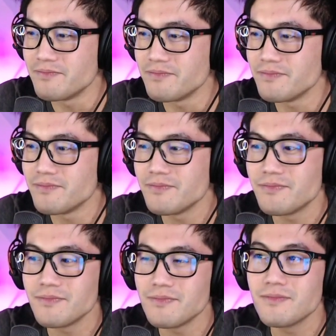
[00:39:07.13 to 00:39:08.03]

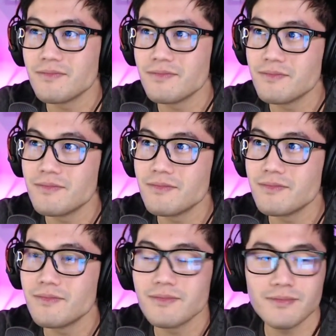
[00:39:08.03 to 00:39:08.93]

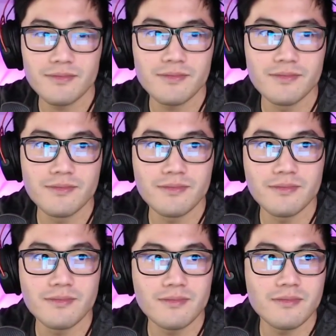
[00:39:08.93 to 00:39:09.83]

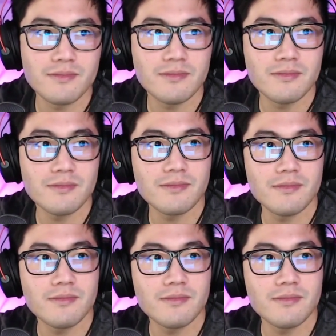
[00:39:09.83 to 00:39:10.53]
(silence)